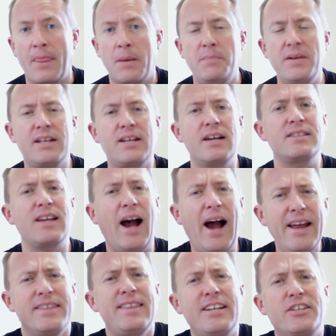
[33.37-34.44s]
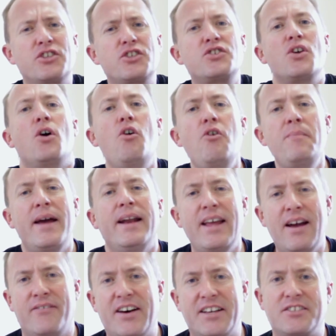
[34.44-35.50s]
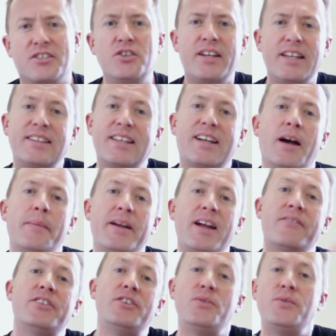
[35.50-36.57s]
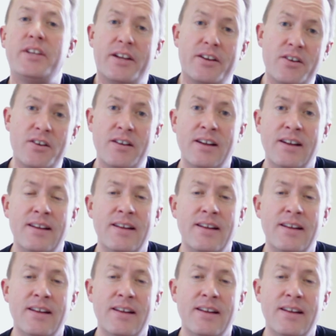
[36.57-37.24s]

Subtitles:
Because I think so many of us look at the coming of a new year